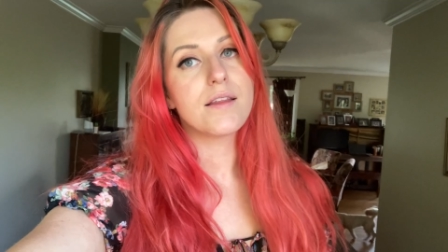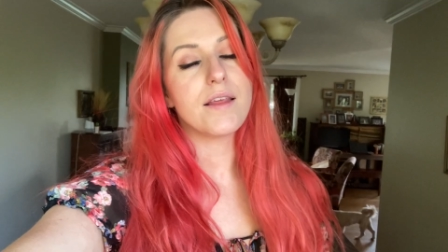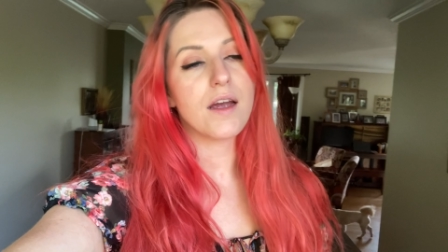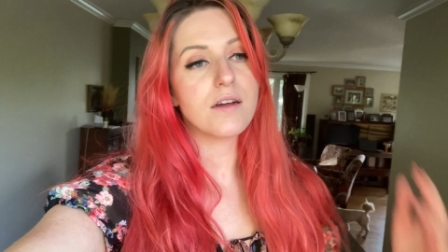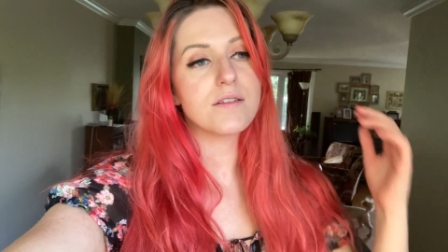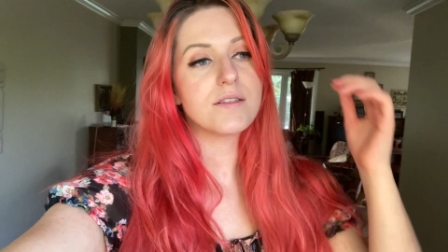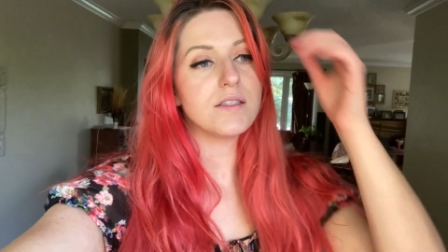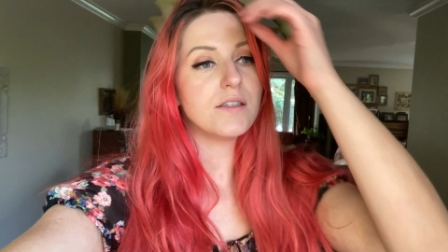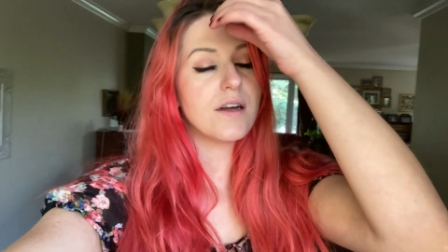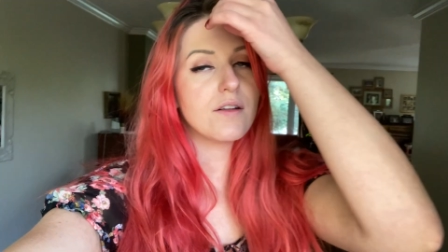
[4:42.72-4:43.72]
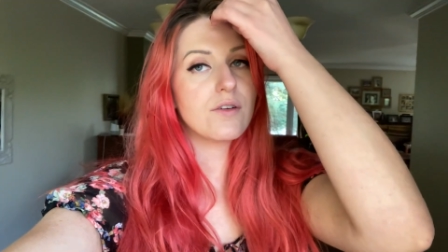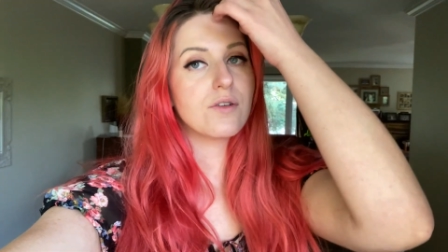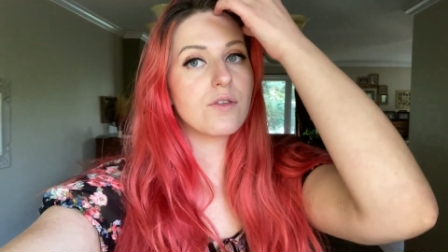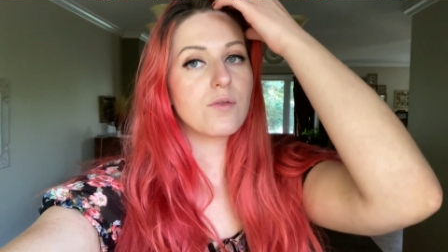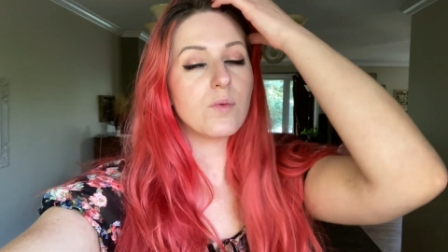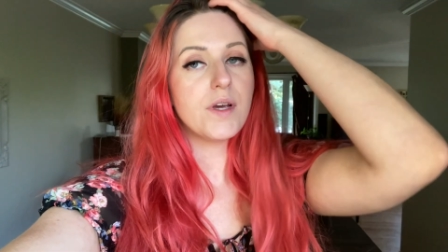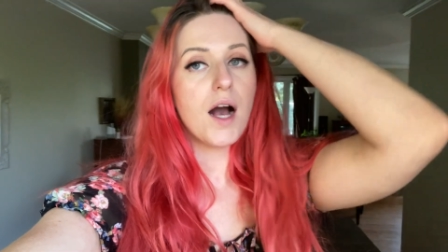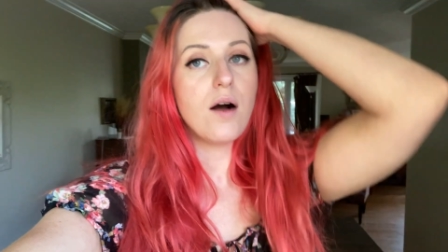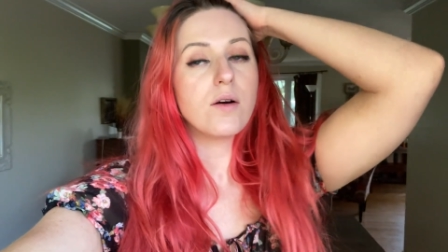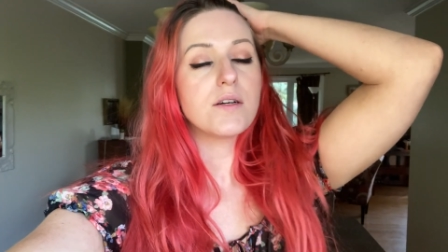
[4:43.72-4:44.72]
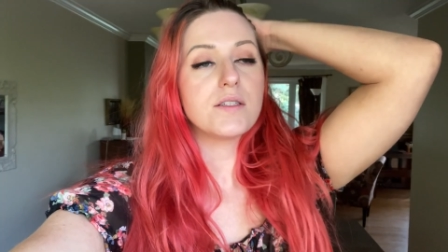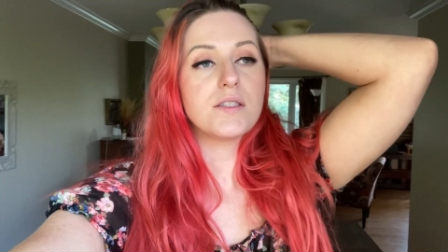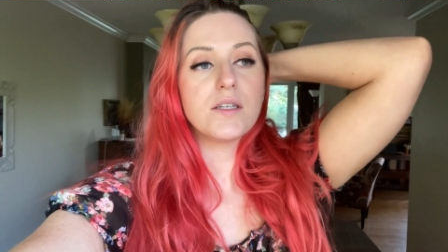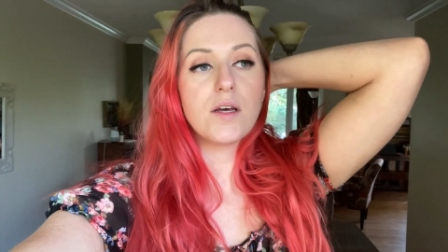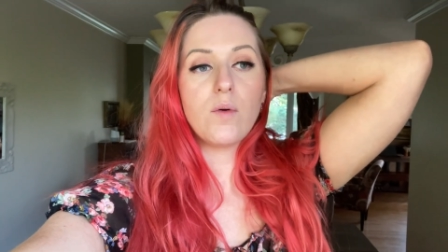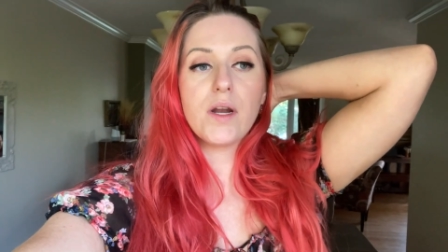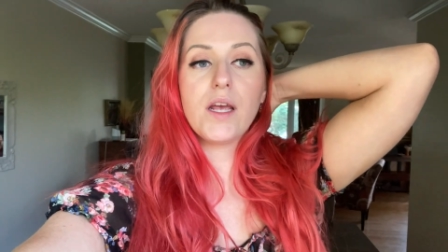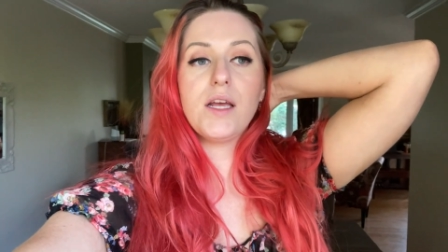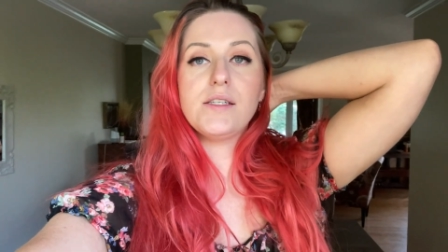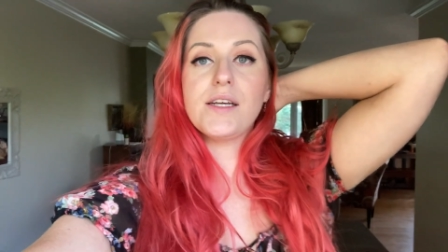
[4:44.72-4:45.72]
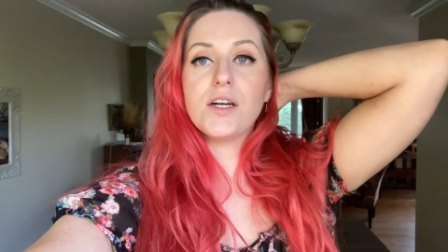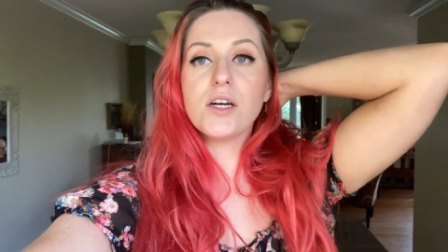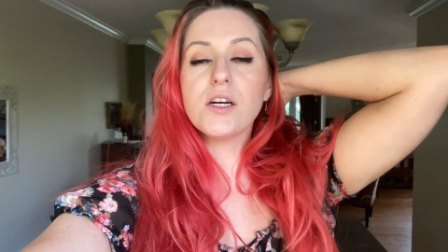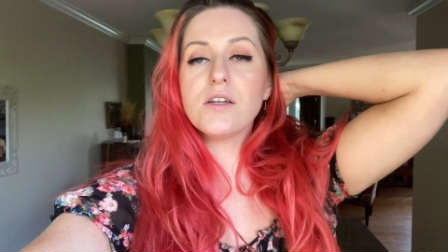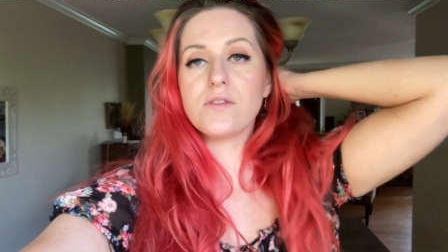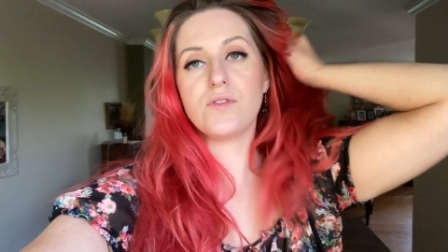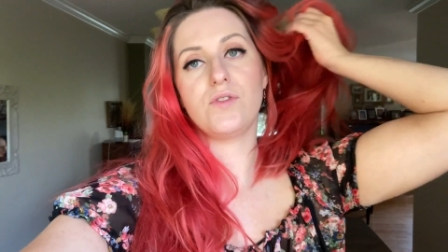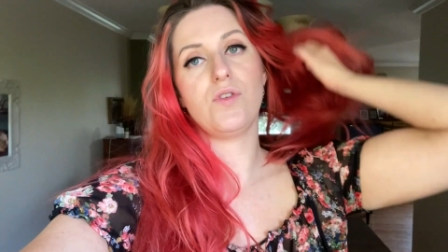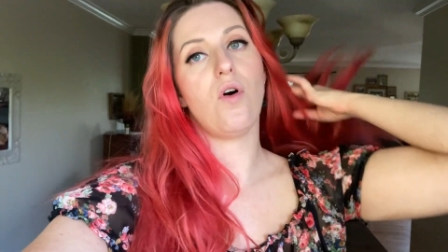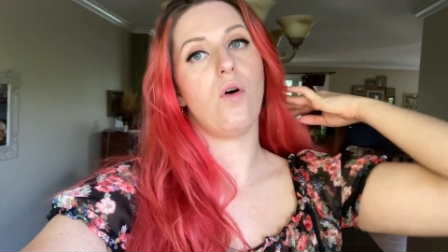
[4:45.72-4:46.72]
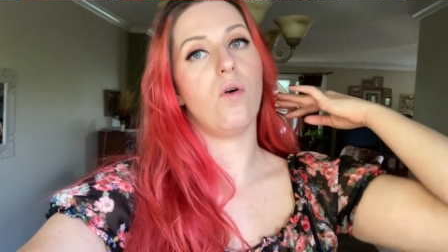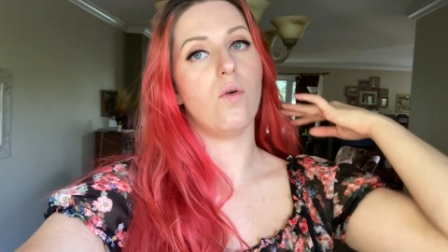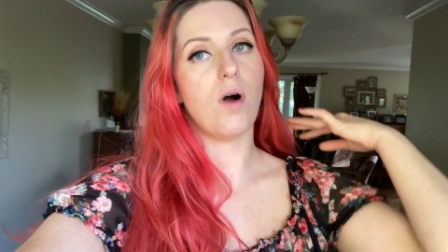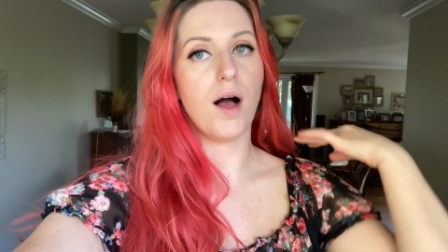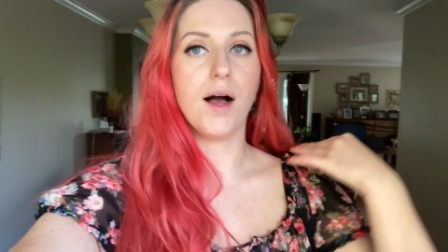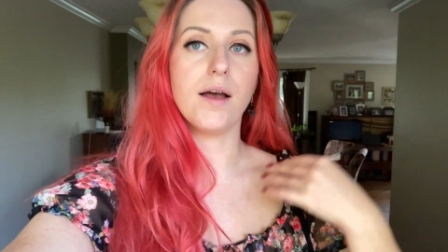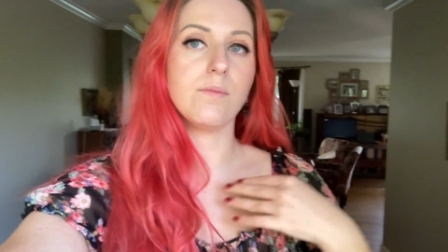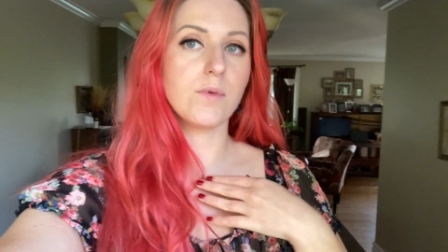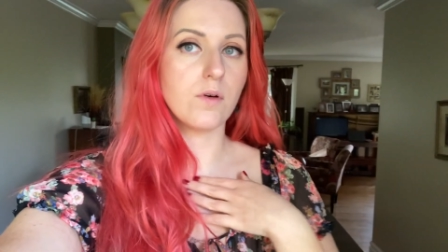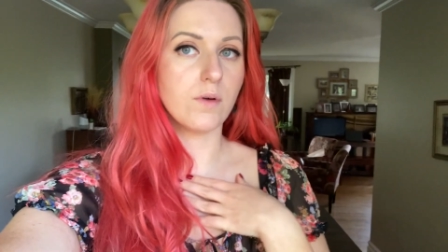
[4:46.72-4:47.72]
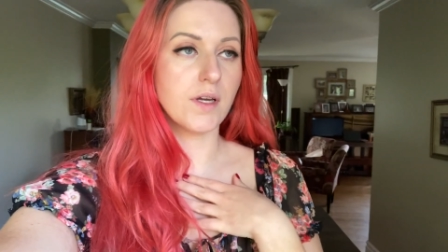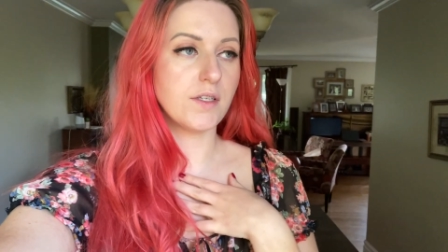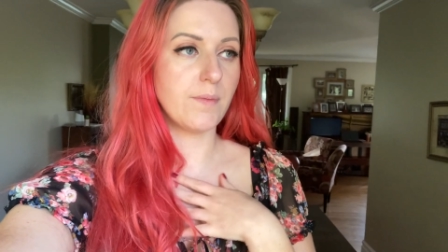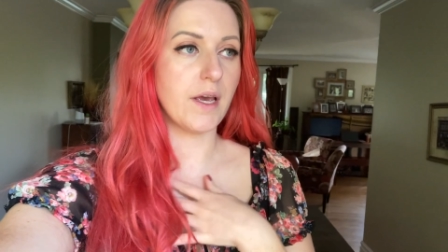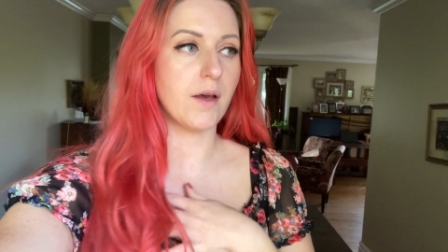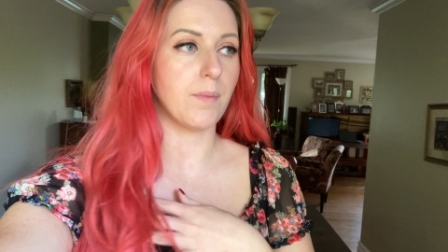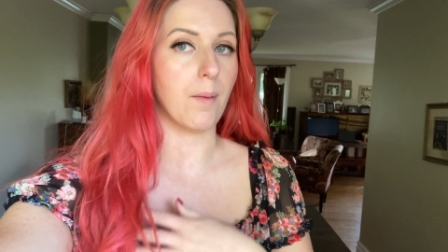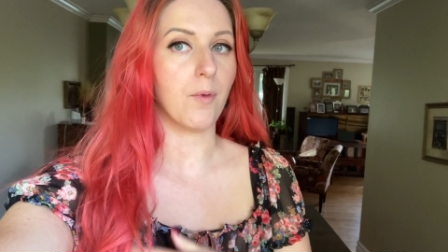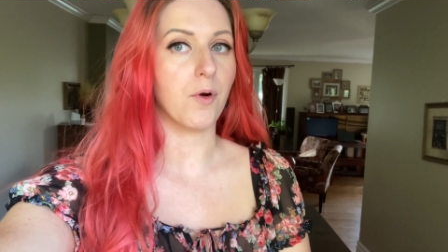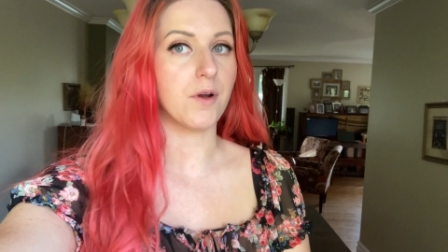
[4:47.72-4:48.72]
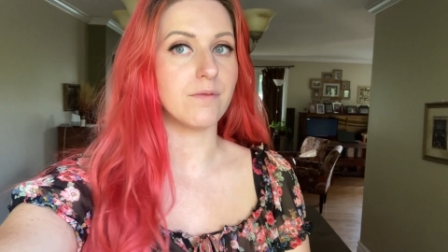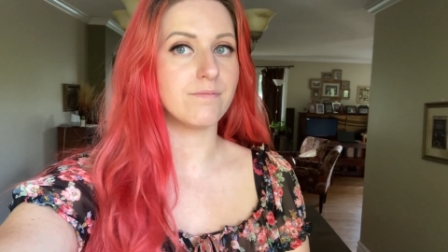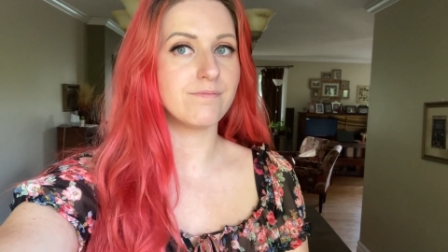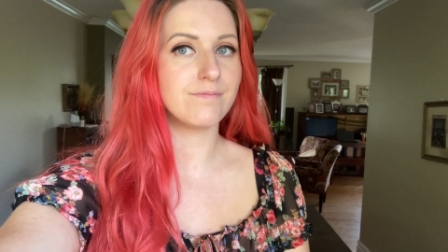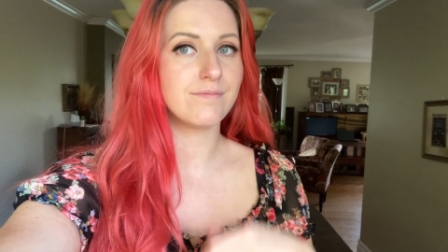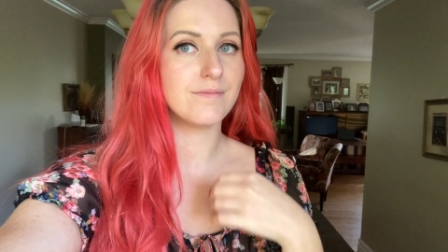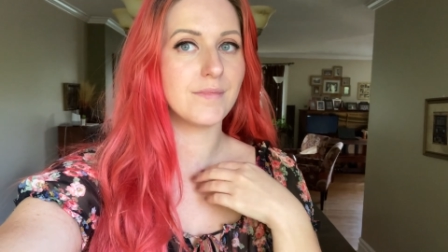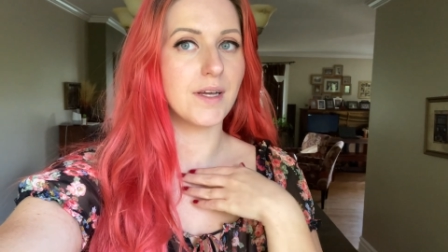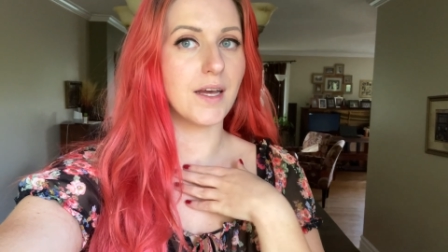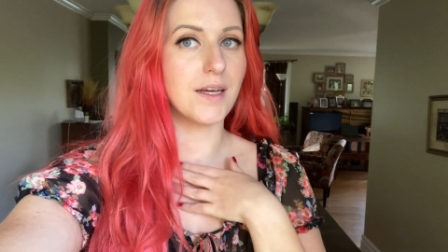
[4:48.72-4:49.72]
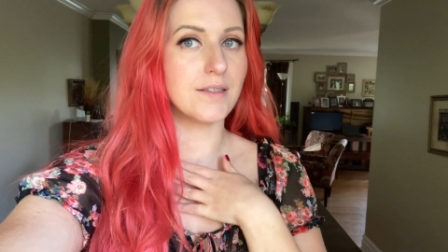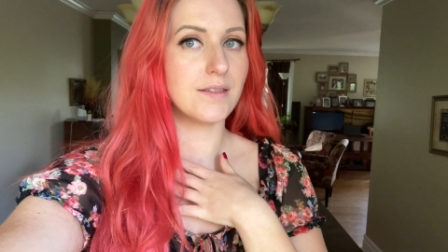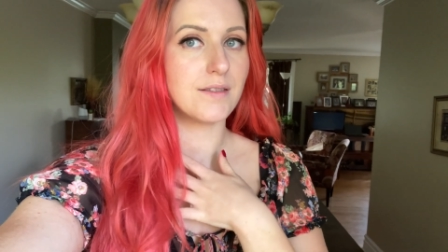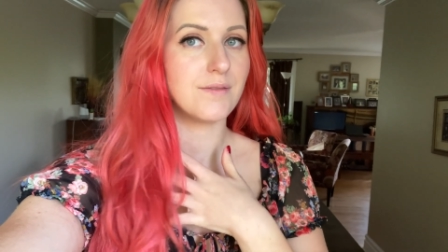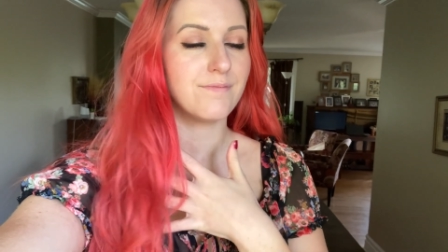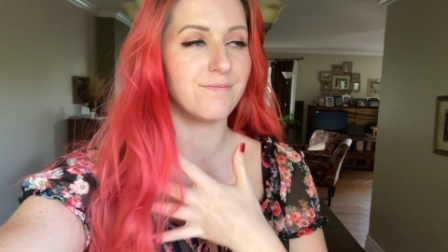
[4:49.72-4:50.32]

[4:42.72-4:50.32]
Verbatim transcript: There's still another three hours until I want to eat dinner, so I'm going to make popcorn because